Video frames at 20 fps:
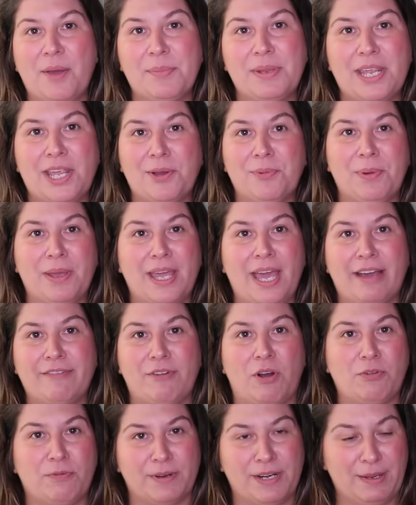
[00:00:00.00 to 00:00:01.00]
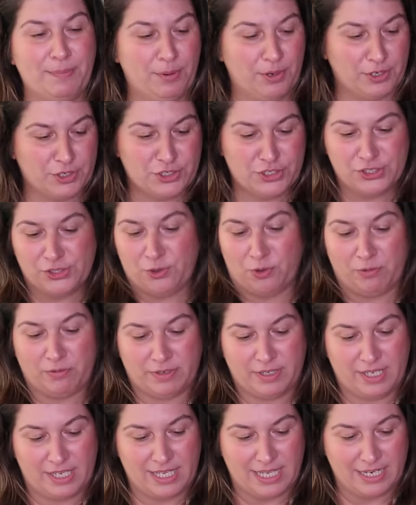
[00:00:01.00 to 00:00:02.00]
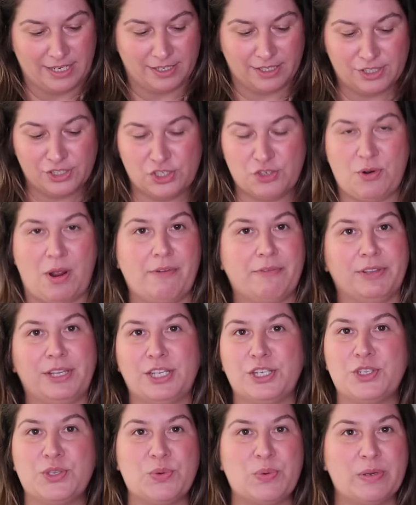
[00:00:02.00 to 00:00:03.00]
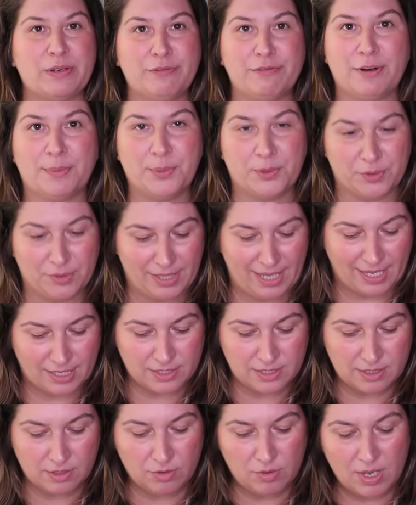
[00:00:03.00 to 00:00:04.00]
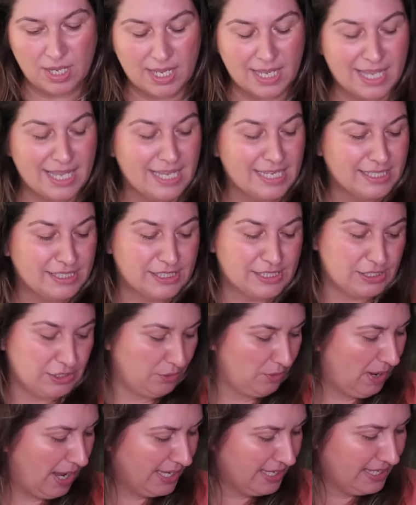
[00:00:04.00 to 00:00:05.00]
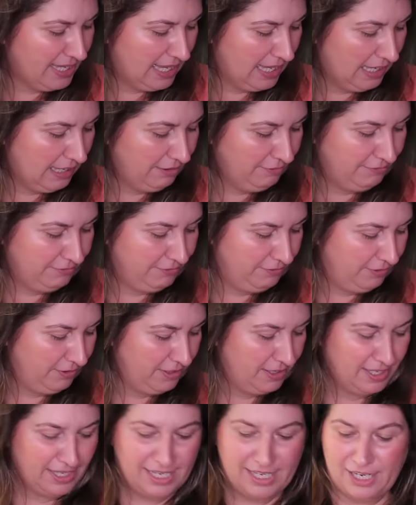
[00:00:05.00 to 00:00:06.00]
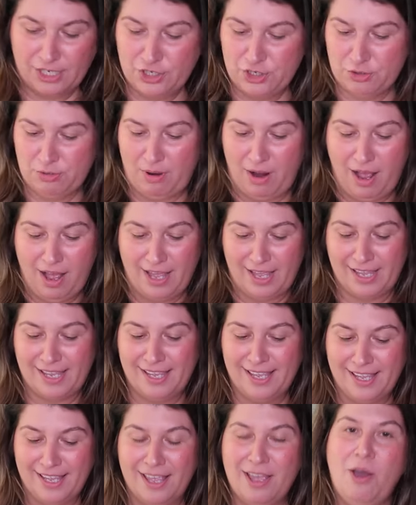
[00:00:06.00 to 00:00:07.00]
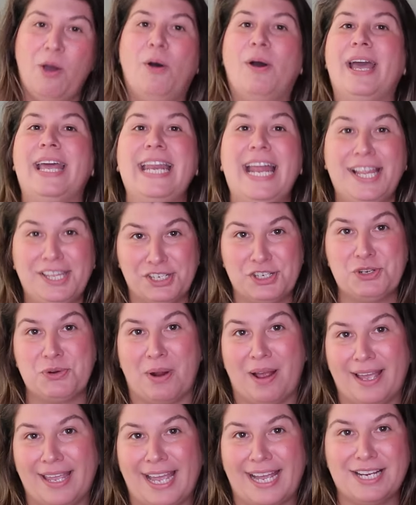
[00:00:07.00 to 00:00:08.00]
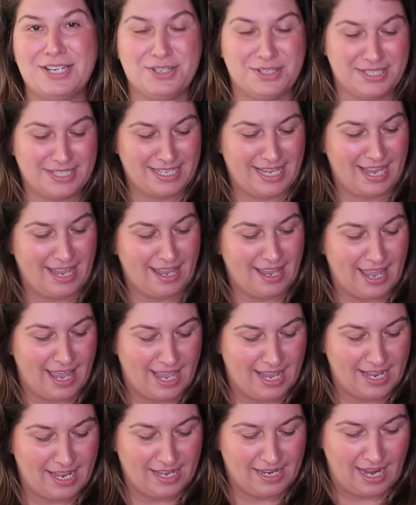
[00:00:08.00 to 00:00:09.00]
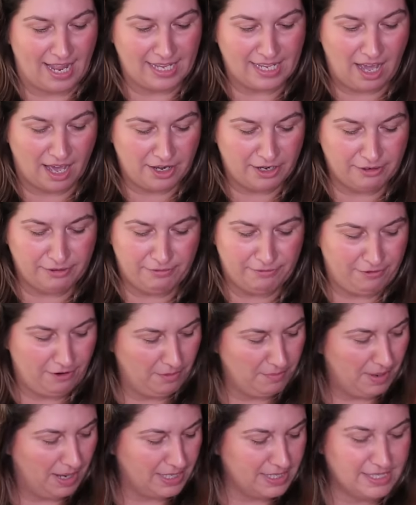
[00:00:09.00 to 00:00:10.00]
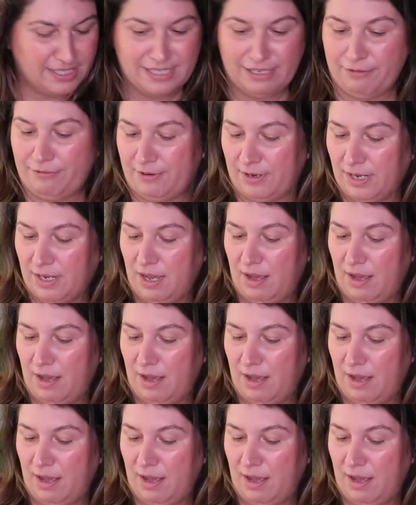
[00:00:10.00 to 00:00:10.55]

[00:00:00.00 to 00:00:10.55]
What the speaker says: many we have already purchased over the years traveling to and from Orlando. So I gave it a try, another try I should say, and I got it from a different